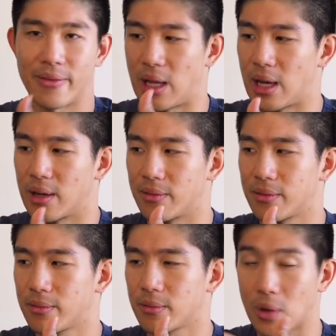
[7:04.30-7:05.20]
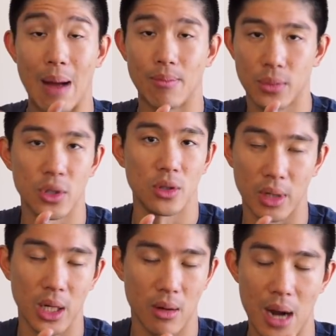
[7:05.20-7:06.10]
a lot of crap to
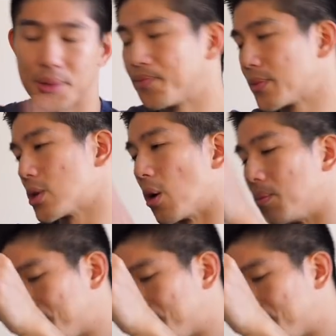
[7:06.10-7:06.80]
bring around. So